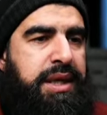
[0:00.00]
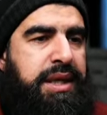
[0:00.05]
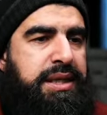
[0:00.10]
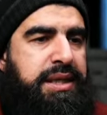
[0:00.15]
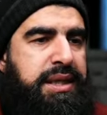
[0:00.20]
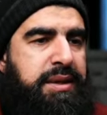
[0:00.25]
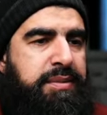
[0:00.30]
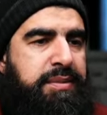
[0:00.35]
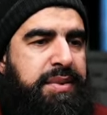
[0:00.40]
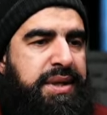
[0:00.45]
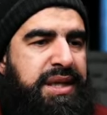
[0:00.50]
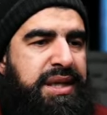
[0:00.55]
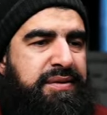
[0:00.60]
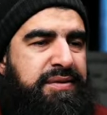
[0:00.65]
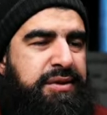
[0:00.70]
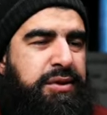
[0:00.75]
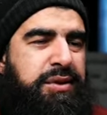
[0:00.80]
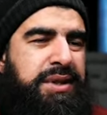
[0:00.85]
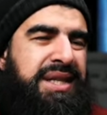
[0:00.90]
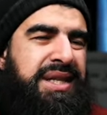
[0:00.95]
is the
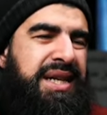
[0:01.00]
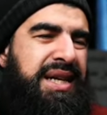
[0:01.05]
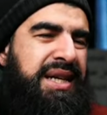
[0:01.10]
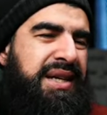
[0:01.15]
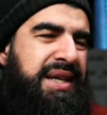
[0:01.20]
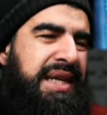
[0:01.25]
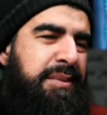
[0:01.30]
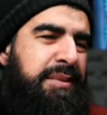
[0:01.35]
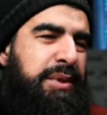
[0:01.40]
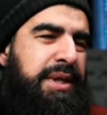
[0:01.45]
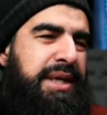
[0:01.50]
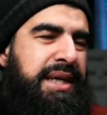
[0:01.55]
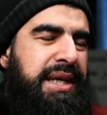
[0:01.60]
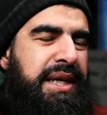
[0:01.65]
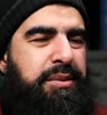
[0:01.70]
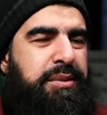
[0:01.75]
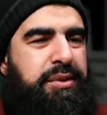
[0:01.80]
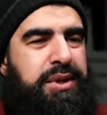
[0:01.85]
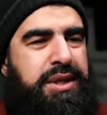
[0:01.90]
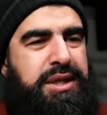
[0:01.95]
belief so these are kind of ilm al
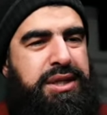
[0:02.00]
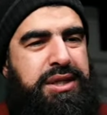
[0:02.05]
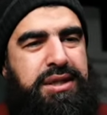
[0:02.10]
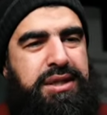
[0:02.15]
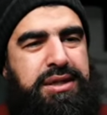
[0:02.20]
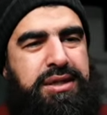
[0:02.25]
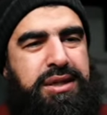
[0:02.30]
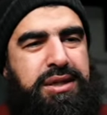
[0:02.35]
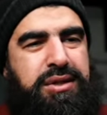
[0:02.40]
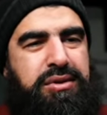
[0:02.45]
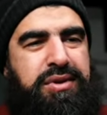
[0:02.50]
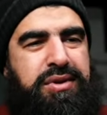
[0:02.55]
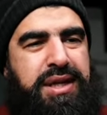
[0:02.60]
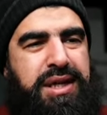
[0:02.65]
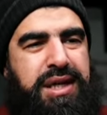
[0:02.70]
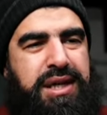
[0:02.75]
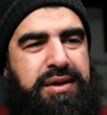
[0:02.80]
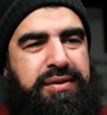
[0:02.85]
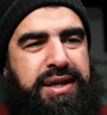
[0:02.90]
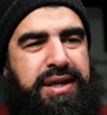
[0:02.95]
kalam questions i don't
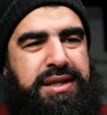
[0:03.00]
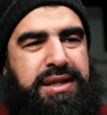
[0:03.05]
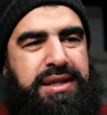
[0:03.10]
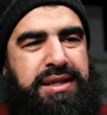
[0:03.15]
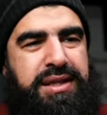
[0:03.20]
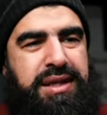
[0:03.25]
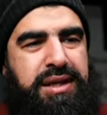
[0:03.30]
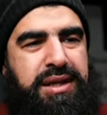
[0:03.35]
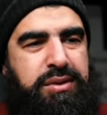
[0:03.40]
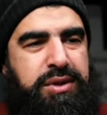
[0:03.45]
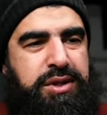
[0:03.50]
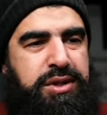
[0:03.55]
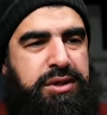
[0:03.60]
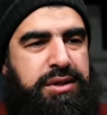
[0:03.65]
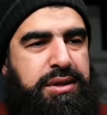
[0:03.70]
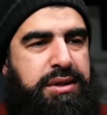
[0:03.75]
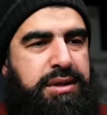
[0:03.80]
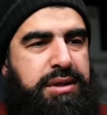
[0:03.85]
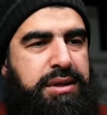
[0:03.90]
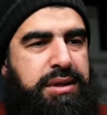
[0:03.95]
really kind of answer these kind of
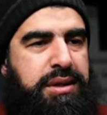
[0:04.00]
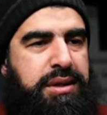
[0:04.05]
questions